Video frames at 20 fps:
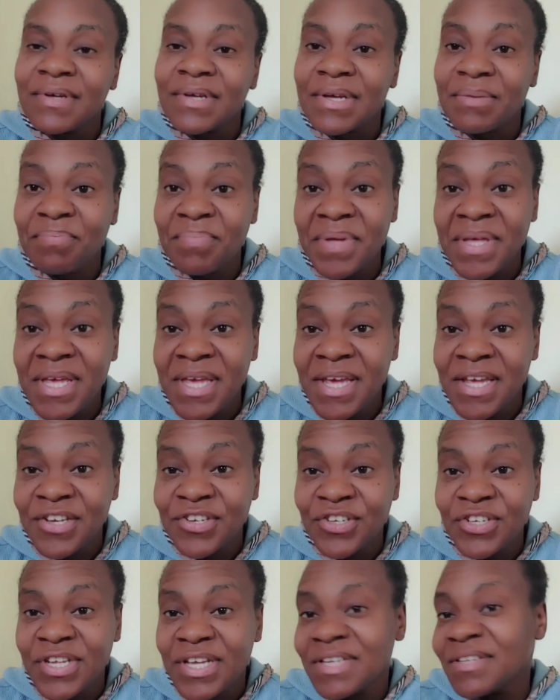a
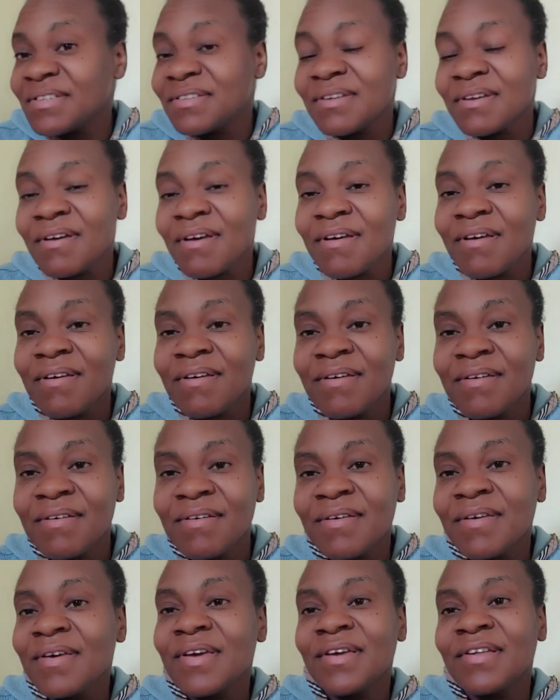pH tester
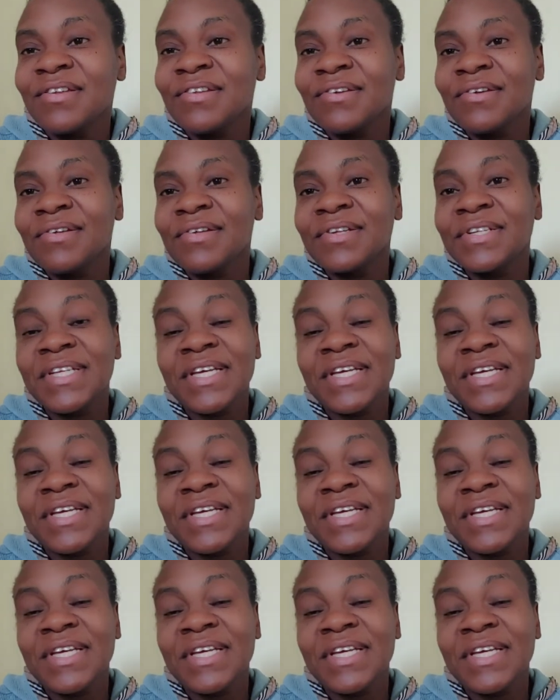to